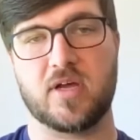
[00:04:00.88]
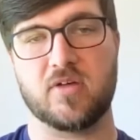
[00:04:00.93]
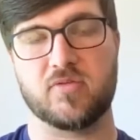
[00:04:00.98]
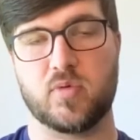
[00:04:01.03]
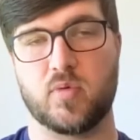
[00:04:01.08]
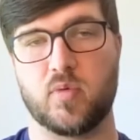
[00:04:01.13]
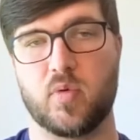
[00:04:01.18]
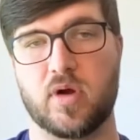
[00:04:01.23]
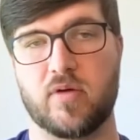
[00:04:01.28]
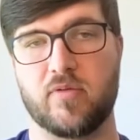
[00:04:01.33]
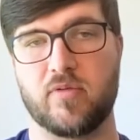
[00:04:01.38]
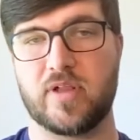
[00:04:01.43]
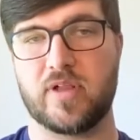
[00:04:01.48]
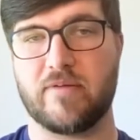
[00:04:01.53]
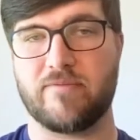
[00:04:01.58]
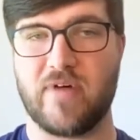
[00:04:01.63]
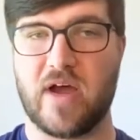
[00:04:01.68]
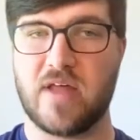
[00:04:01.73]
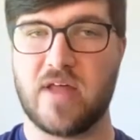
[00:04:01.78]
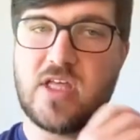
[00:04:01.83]
because we want to
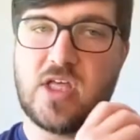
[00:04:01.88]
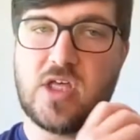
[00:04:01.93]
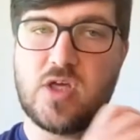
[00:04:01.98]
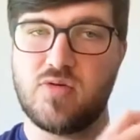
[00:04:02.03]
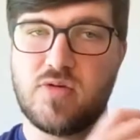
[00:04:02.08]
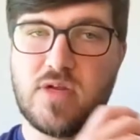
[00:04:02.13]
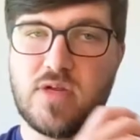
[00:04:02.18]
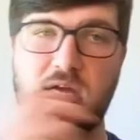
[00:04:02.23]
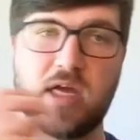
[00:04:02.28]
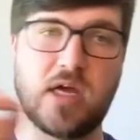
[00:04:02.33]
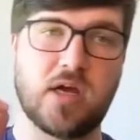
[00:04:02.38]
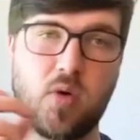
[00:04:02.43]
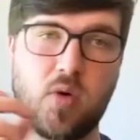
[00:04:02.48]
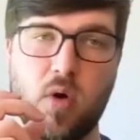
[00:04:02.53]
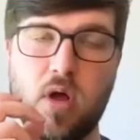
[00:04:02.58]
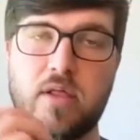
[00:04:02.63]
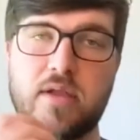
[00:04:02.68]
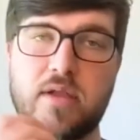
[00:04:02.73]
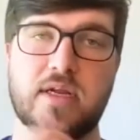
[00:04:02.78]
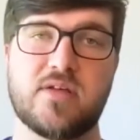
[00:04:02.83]
really find the unique
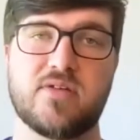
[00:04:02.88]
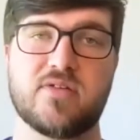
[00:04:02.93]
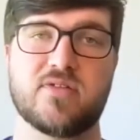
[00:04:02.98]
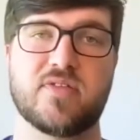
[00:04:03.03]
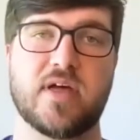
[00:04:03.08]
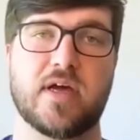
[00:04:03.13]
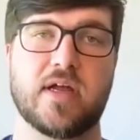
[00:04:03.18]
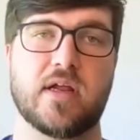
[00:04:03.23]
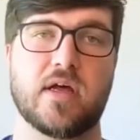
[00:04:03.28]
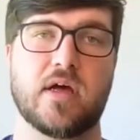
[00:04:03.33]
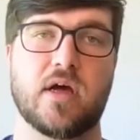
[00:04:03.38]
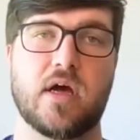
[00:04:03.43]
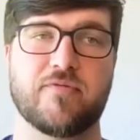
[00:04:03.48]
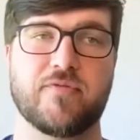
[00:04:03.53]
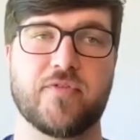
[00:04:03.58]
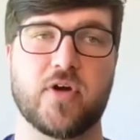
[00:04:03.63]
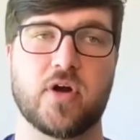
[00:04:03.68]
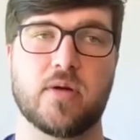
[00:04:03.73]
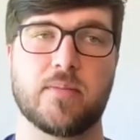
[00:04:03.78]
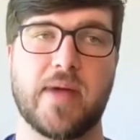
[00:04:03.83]
qualities that a
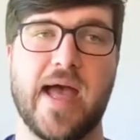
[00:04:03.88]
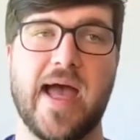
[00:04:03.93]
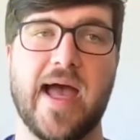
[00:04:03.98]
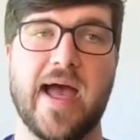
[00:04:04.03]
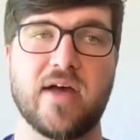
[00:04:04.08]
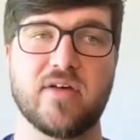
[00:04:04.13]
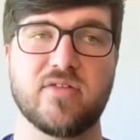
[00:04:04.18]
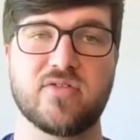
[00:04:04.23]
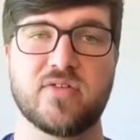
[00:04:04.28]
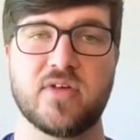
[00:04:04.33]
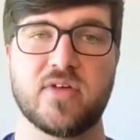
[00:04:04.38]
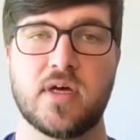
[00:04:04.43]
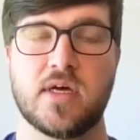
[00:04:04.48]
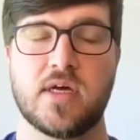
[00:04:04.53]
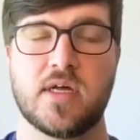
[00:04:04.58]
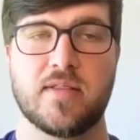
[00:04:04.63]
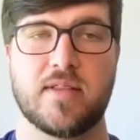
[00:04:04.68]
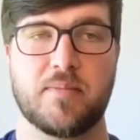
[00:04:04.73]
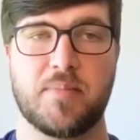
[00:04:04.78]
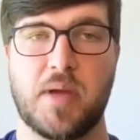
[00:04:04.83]
firm has
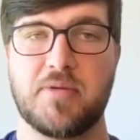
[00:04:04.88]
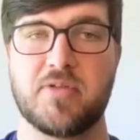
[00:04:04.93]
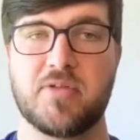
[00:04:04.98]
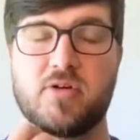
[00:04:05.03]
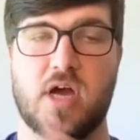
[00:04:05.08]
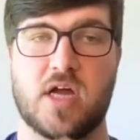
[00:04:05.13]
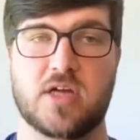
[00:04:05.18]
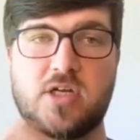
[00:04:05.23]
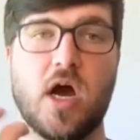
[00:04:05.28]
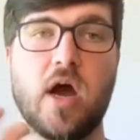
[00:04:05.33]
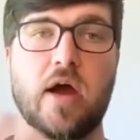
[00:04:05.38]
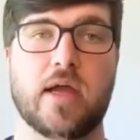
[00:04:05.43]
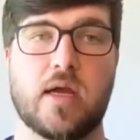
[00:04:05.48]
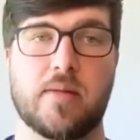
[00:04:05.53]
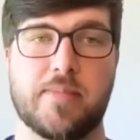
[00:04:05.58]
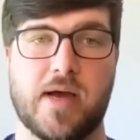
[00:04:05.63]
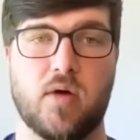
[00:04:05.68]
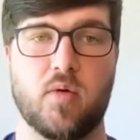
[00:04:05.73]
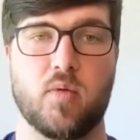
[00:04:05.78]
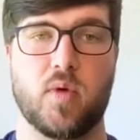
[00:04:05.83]
that maybe they're not
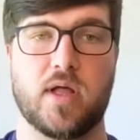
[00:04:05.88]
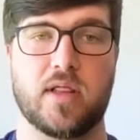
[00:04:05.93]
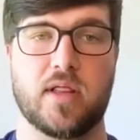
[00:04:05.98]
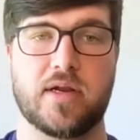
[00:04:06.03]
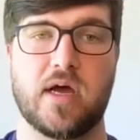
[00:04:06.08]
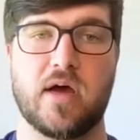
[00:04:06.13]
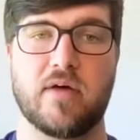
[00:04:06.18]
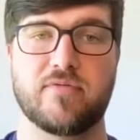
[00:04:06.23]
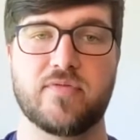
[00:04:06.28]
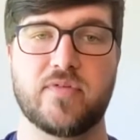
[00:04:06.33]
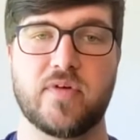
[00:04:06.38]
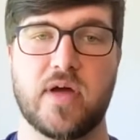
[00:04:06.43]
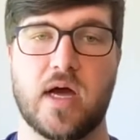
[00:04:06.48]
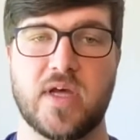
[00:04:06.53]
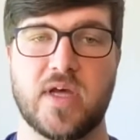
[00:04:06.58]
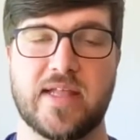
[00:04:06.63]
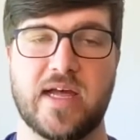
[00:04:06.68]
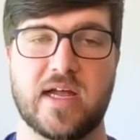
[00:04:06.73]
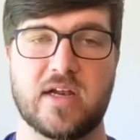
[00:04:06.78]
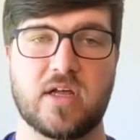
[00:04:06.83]
talking about well enough.
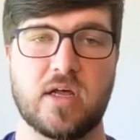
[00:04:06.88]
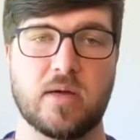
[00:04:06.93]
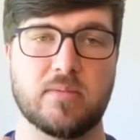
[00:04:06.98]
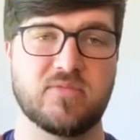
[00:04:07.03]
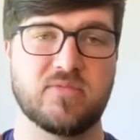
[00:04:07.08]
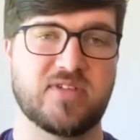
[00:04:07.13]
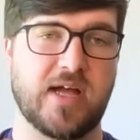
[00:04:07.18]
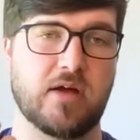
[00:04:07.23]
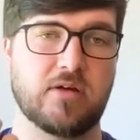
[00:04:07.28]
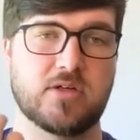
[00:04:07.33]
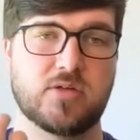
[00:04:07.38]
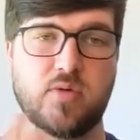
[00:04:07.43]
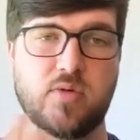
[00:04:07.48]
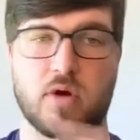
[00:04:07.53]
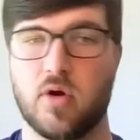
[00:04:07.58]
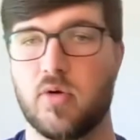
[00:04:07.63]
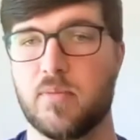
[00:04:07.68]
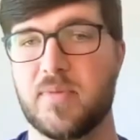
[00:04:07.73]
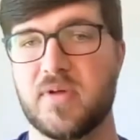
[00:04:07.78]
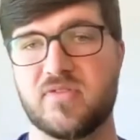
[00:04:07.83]
And that comes down to
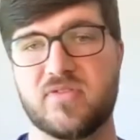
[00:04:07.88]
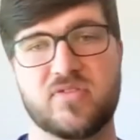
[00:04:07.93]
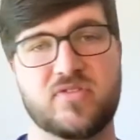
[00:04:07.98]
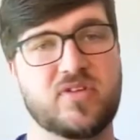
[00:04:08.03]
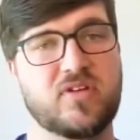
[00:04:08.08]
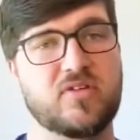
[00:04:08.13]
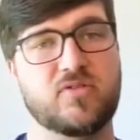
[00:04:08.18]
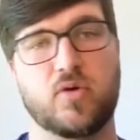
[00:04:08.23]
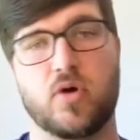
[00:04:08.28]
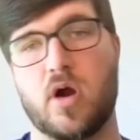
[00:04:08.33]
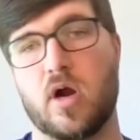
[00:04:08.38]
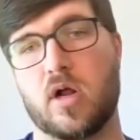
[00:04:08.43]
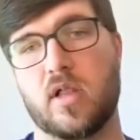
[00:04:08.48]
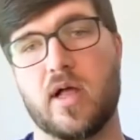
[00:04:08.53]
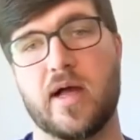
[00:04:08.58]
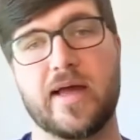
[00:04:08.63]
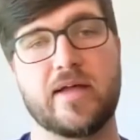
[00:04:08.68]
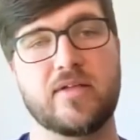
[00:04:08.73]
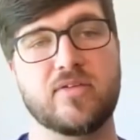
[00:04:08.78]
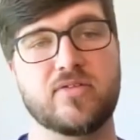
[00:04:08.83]
our own businesses or our
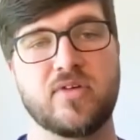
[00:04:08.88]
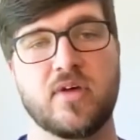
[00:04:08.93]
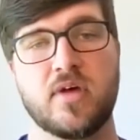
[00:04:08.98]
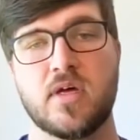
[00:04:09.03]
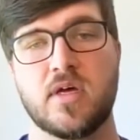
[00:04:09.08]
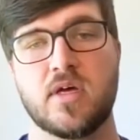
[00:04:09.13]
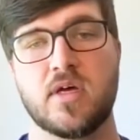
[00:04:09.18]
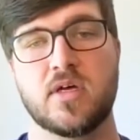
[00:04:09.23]
clients.